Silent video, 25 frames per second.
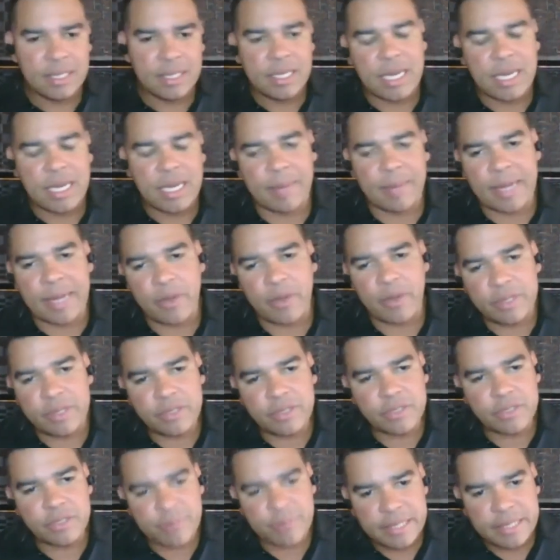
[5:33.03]
Am I going to
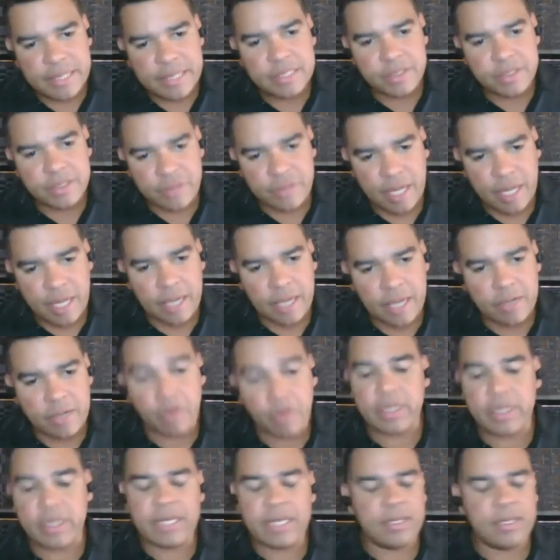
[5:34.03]
those places or not?
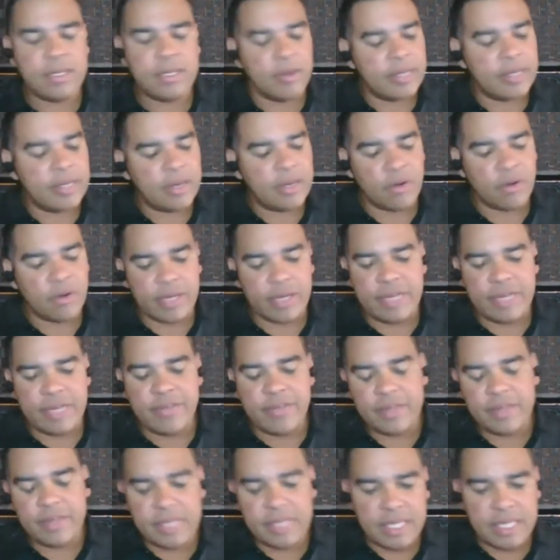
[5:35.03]
Or, you know, or
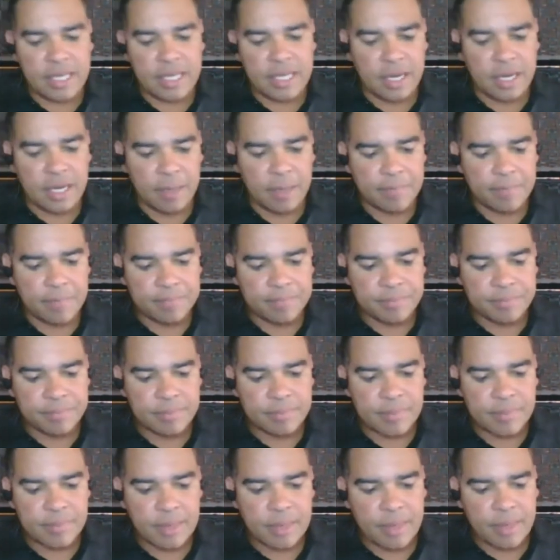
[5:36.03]
even the, um,
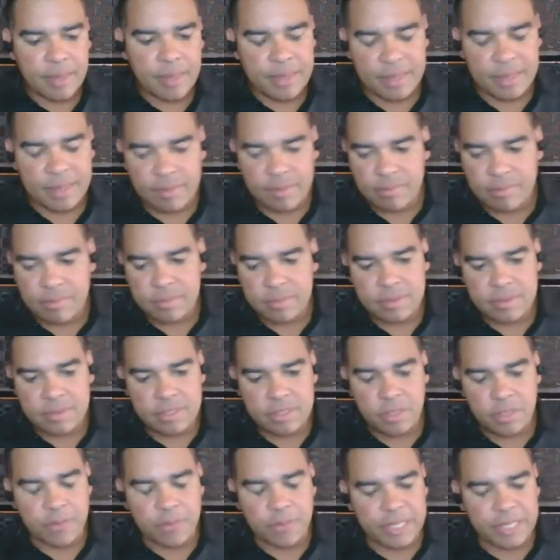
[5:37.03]
I mean,
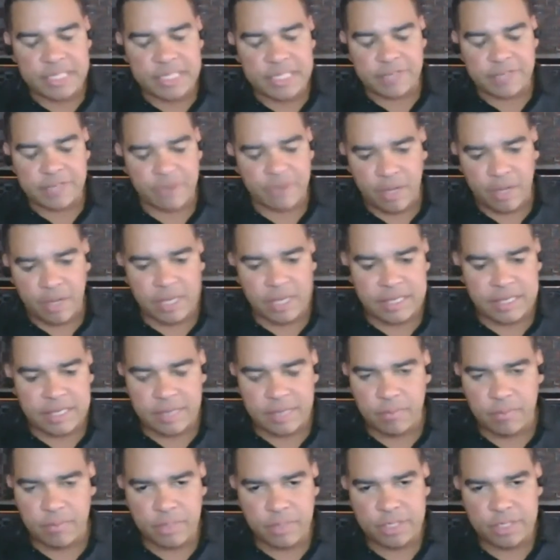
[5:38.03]
super easy for us
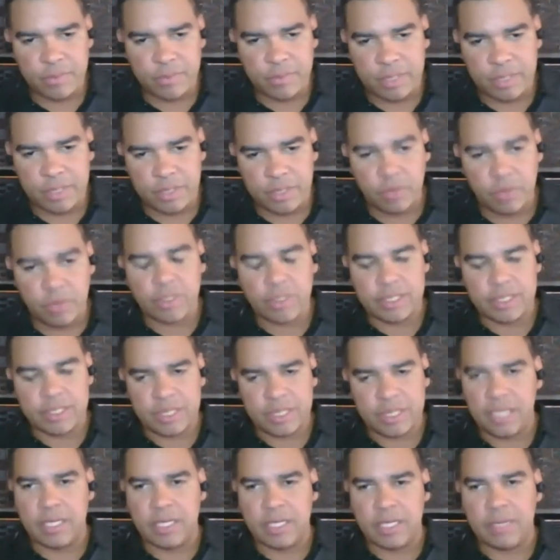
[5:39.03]
and what, what Google has
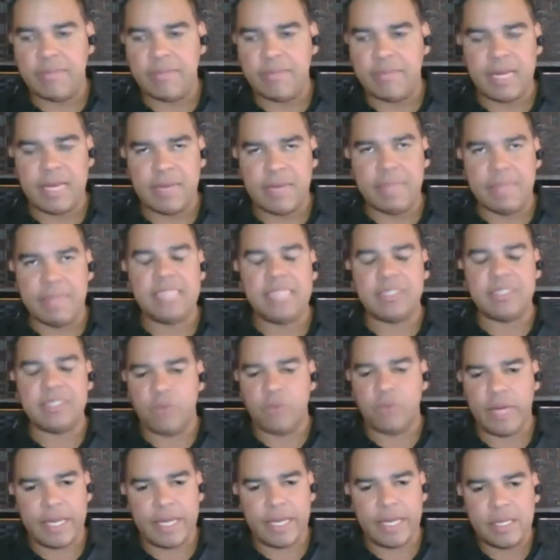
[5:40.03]
done in a, an amazing
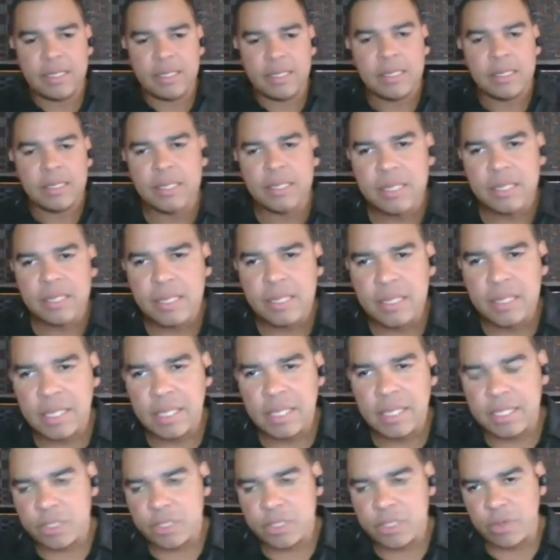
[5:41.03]
way
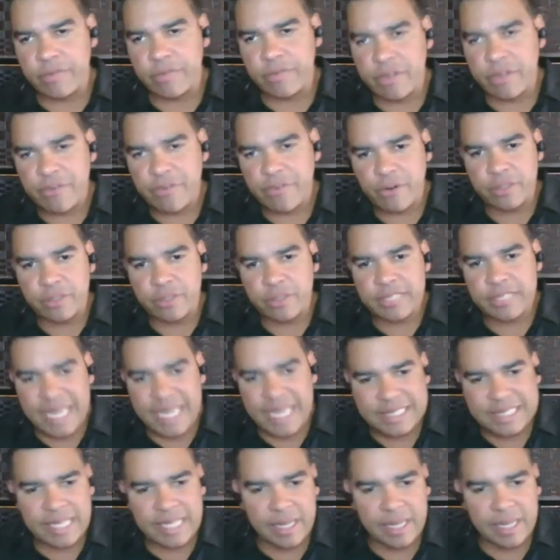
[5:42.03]
is sort of look for
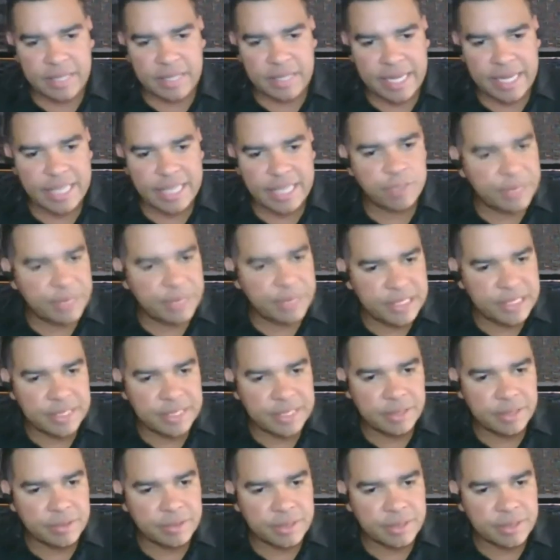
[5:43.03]
tech talent at
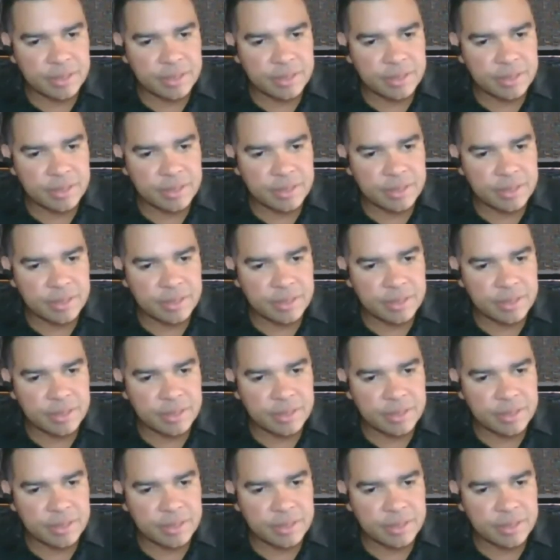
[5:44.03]
HBCUs.